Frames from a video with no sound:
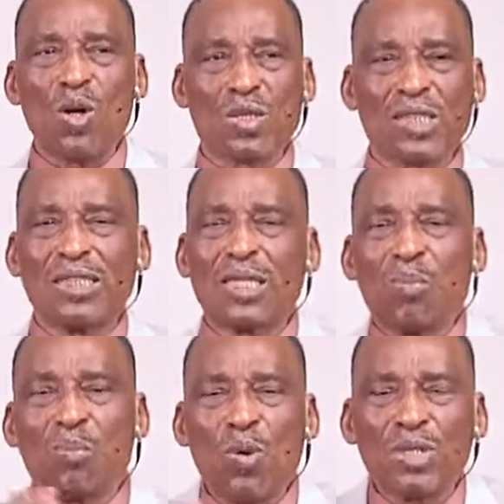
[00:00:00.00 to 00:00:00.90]
us. It's
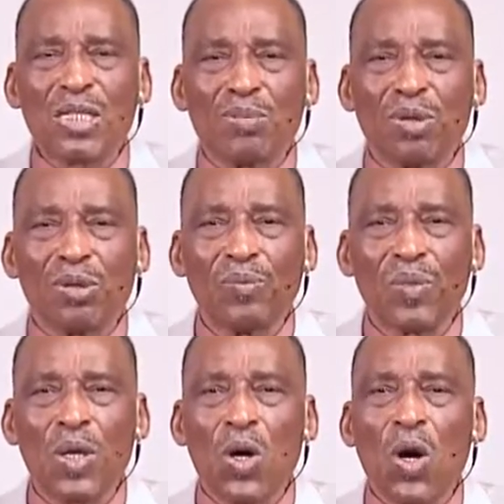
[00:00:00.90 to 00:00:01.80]
impossible.
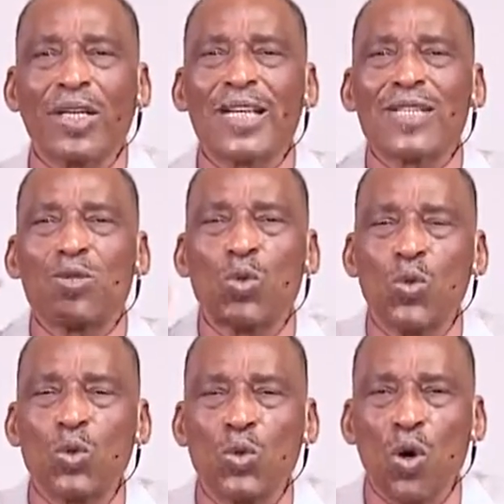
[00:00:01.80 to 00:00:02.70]
God is
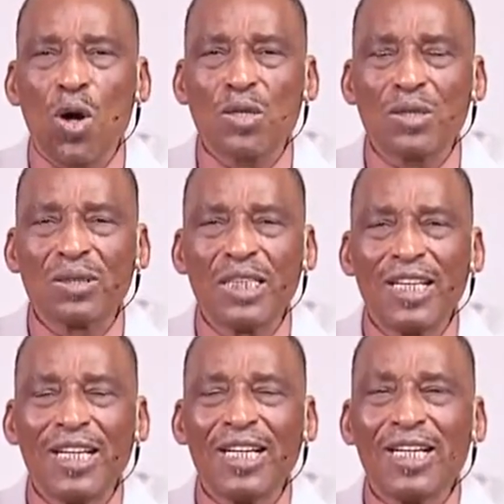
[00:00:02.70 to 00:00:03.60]
good to us.
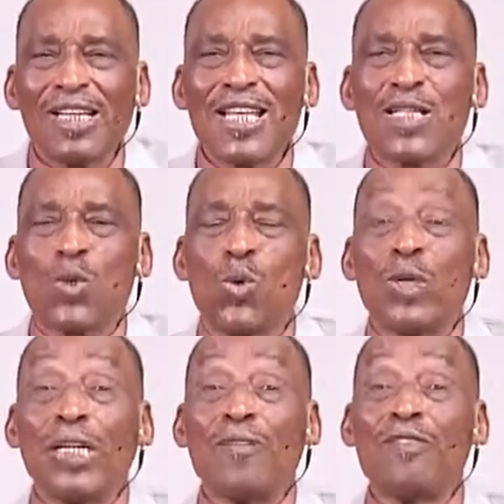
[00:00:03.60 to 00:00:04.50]
He's
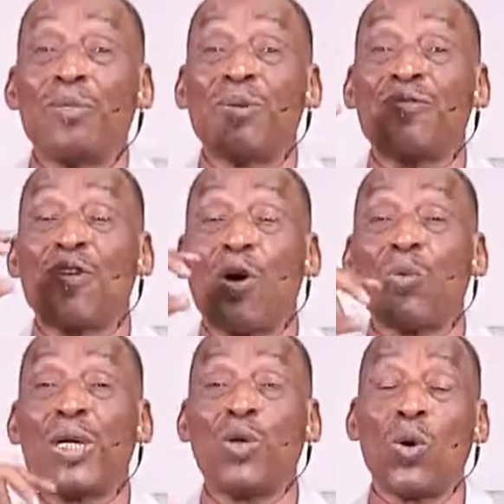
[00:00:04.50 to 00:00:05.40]
good even
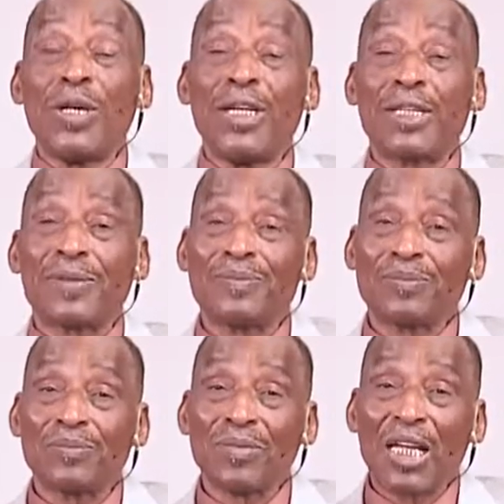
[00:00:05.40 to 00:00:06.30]
before we know it.
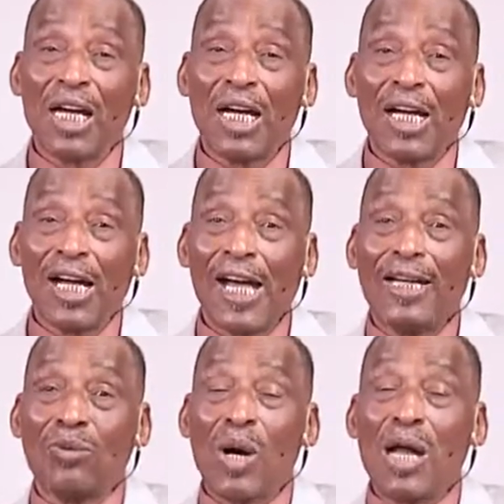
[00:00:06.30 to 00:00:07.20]

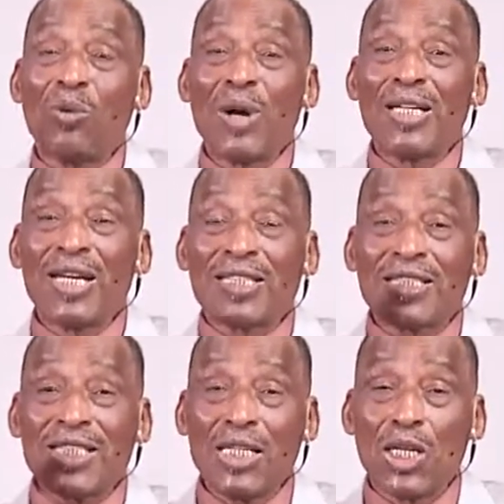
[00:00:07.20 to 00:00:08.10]
And while we're yet
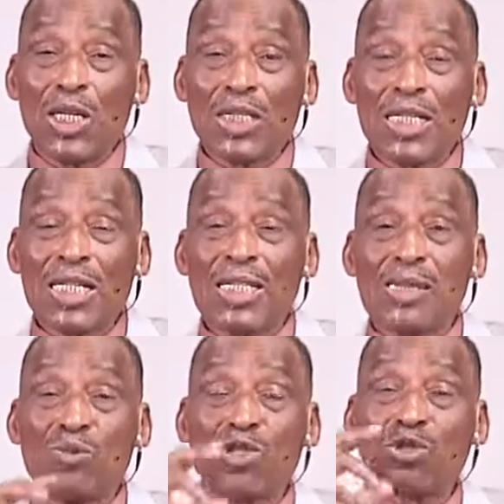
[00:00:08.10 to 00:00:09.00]
sinners, he
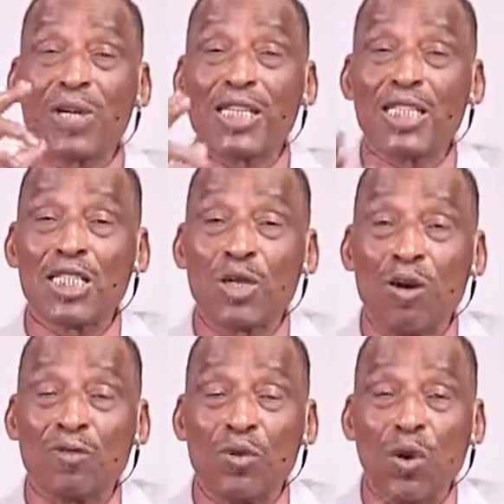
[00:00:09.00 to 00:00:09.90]
demonstrates his
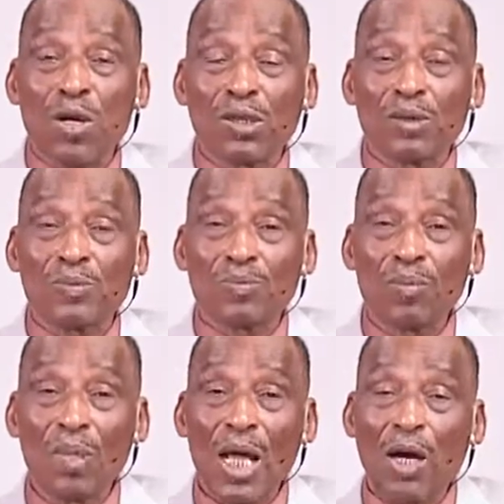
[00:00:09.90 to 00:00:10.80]
love to us,
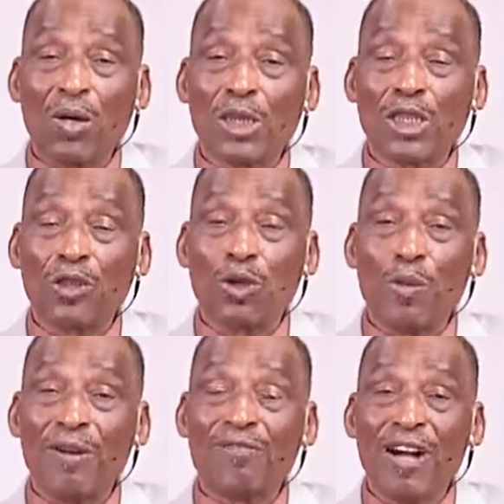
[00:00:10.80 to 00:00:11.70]
according to
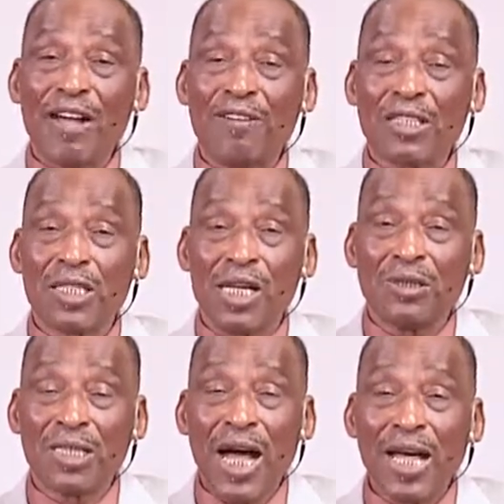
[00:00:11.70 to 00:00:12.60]
Romans 5, verse
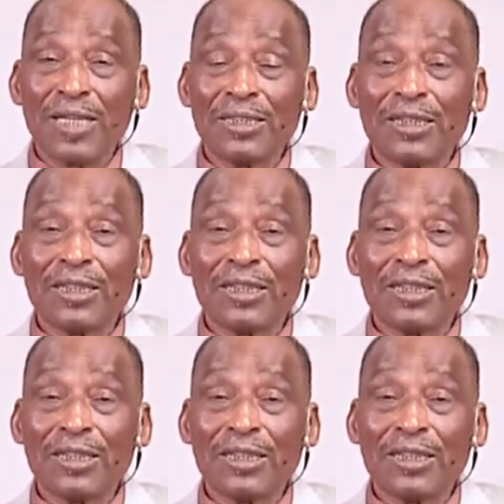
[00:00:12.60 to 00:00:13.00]
9,